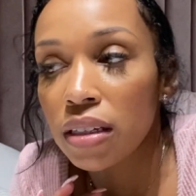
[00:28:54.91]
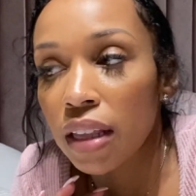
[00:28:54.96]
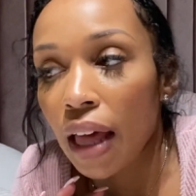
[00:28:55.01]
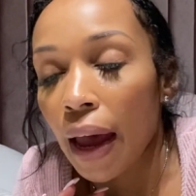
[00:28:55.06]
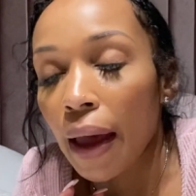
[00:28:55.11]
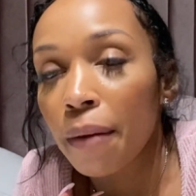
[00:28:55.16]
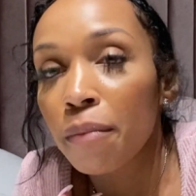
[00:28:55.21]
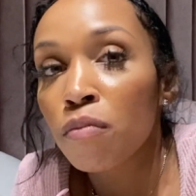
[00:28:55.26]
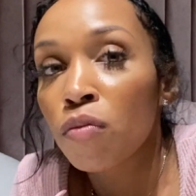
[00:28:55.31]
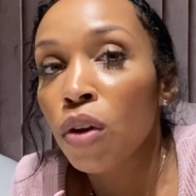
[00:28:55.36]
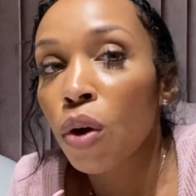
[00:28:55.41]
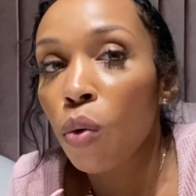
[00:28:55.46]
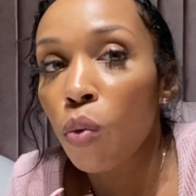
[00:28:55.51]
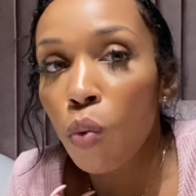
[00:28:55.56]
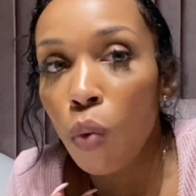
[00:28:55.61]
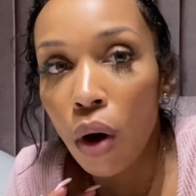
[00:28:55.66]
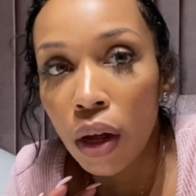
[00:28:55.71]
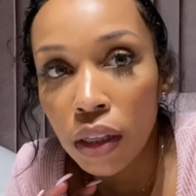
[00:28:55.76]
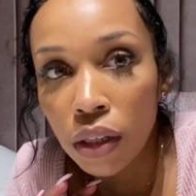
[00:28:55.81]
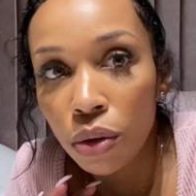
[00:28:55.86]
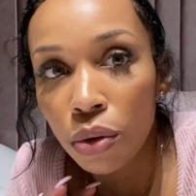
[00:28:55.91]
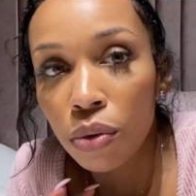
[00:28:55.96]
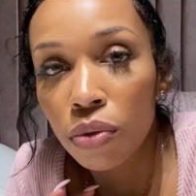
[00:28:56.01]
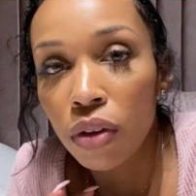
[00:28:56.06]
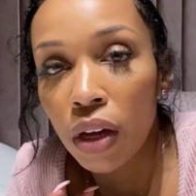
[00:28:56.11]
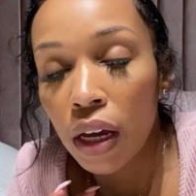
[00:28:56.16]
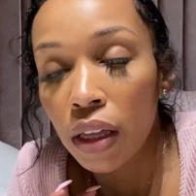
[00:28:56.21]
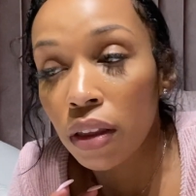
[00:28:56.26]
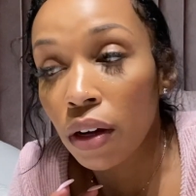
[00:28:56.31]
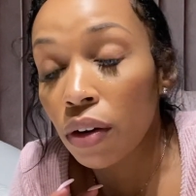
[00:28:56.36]
Like, one little
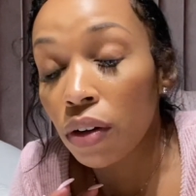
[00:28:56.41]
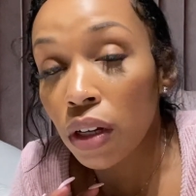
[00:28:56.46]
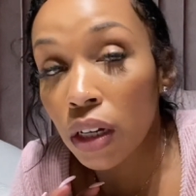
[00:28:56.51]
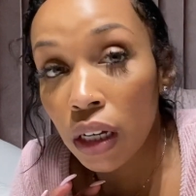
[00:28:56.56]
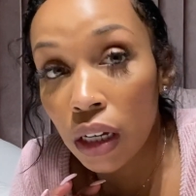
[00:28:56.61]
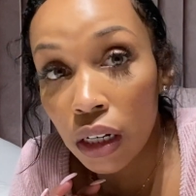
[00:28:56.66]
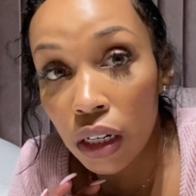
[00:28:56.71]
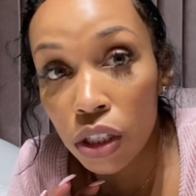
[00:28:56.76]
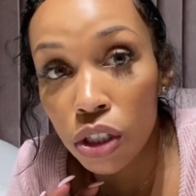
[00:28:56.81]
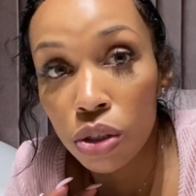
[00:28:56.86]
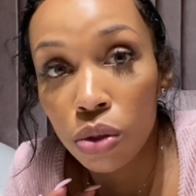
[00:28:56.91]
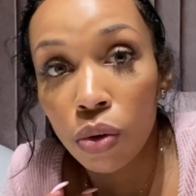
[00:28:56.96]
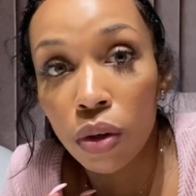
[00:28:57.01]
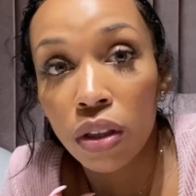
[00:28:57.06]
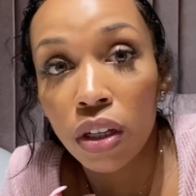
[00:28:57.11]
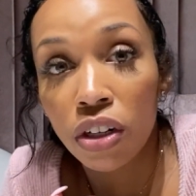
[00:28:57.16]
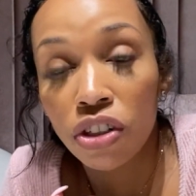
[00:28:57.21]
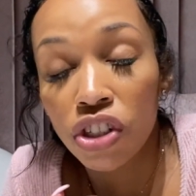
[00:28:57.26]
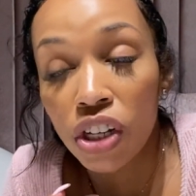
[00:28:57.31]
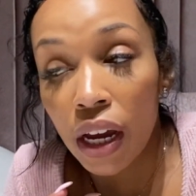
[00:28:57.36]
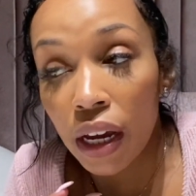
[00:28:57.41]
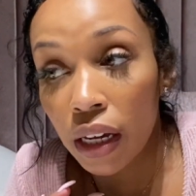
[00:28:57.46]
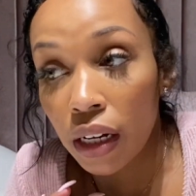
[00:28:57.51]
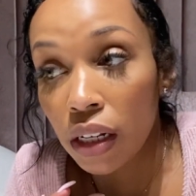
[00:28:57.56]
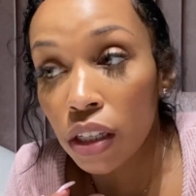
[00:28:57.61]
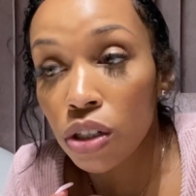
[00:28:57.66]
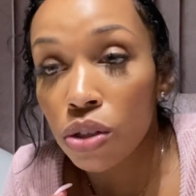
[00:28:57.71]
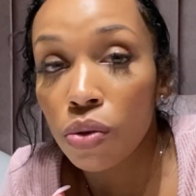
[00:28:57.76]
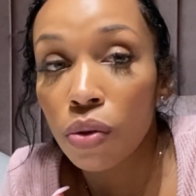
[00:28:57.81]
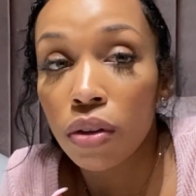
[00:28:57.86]
thing, they're looking into it, they're checking
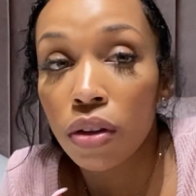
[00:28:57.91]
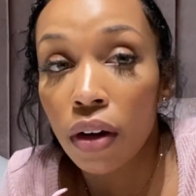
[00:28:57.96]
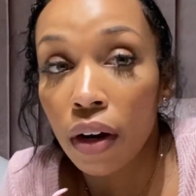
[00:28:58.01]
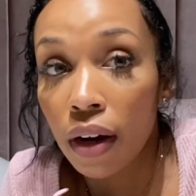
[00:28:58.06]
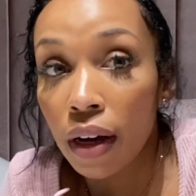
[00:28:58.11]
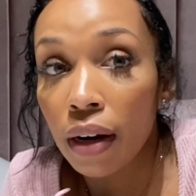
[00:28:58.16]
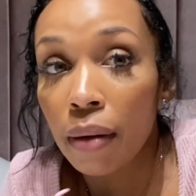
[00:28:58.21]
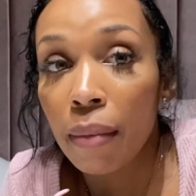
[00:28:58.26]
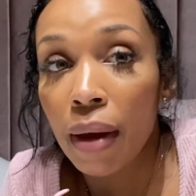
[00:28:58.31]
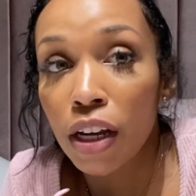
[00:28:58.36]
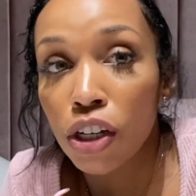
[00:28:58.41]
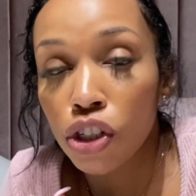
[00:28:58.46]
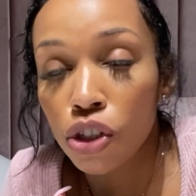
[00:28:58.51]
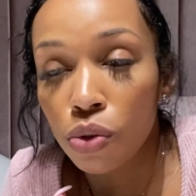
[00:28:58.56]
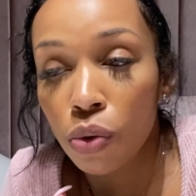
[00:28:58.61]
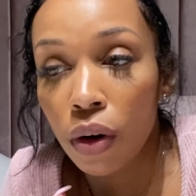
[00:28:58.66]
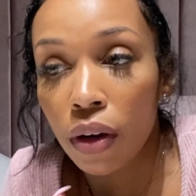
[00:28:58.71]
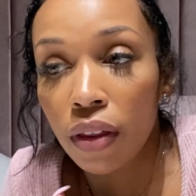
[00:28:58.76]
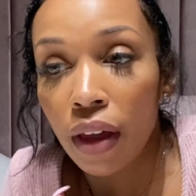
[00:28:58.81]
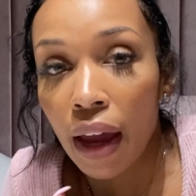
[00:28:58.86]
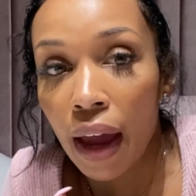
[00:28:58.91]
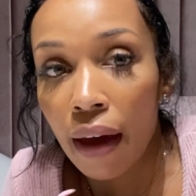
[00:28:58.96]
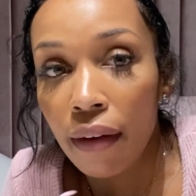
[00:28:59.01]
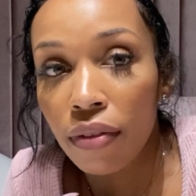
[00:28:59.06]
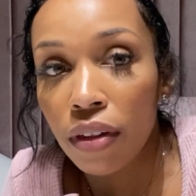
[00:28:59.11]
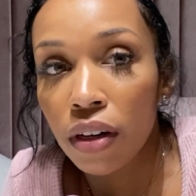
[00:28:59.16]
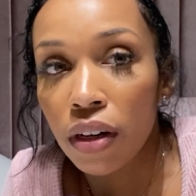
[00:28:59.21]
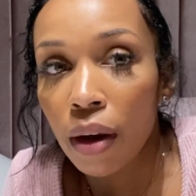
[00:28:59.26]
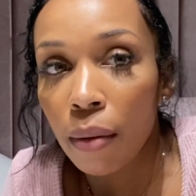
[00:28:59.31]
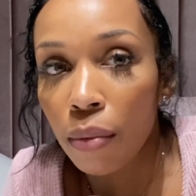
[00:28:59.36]
into it, they're gonna make sure they have
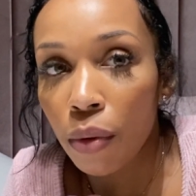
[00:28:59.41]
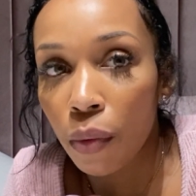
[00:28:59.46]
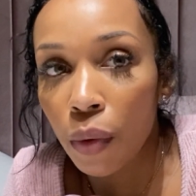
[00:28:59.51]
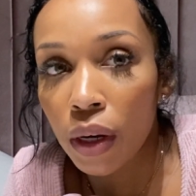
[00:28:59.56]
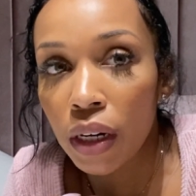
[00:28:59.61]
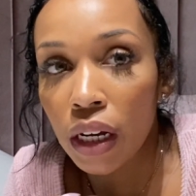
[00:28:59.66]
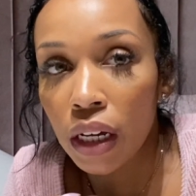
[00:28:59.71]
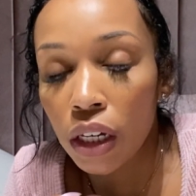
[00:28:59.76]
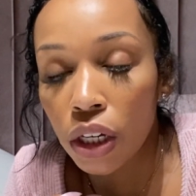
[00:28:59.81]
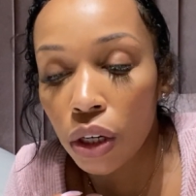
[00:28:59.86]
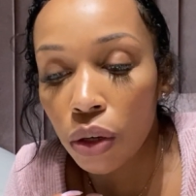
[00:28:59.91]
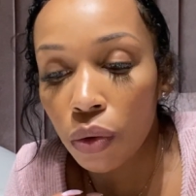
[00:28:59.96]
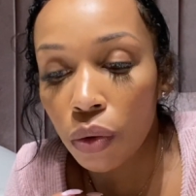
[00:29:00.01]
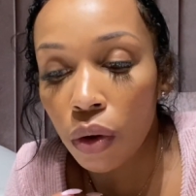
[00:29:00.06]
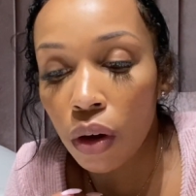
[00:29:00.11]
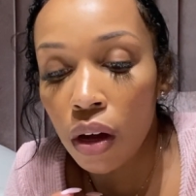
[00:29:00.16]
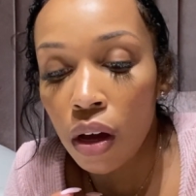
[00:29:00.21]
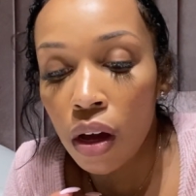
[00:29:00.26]
the number one NICU.